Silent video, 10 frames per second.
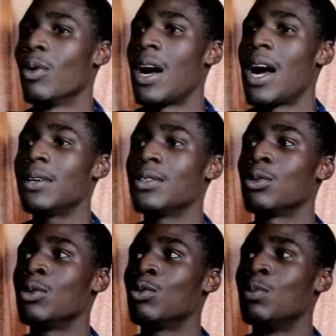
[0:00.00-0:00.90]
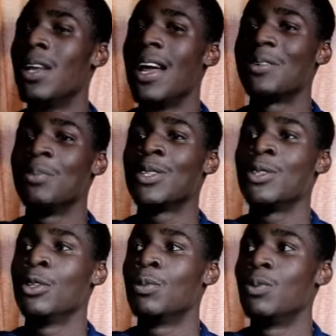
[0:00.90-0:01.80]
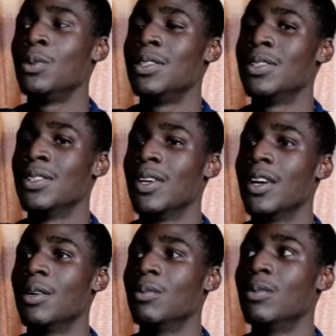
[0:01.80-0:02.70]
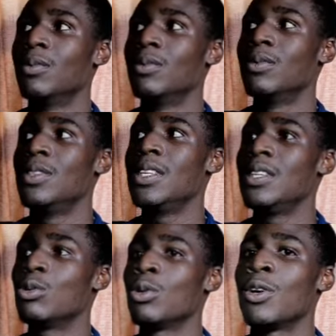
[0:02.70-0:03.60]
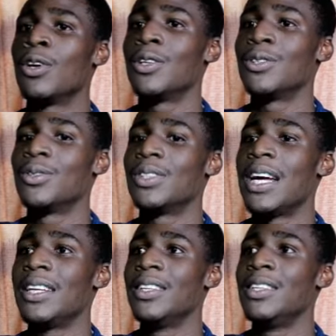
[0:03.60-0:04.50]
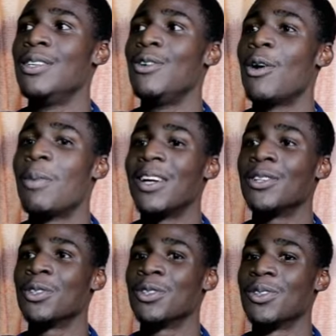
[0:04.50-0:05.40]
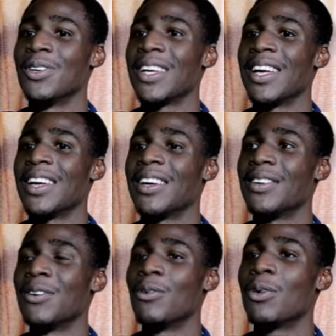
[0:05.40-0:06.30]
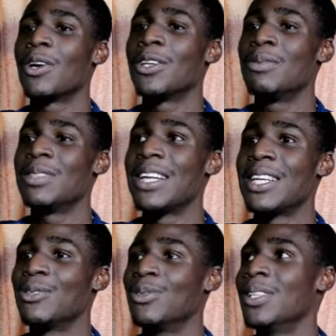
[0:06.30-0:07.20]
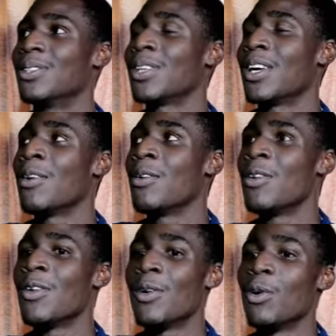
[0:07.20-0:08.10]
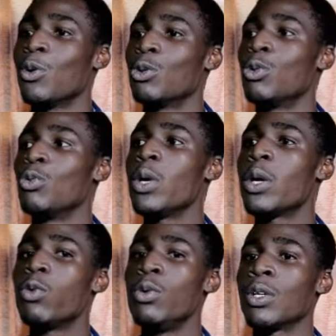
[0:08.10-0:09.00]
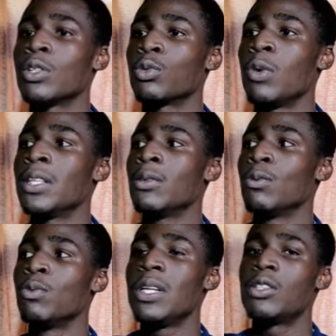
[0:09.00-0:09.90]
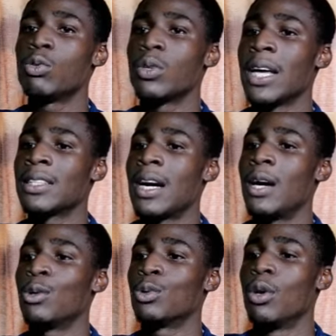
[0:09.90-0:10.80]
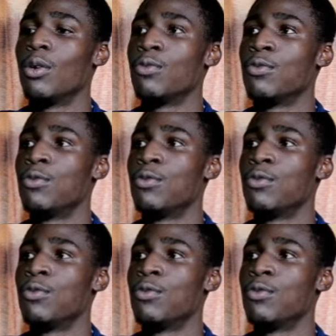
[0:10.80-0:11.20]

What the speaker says: how is it going to be like mixing up with the so-called normals? Okay, we call them sighted students. Okay, so we could not just wait to get out of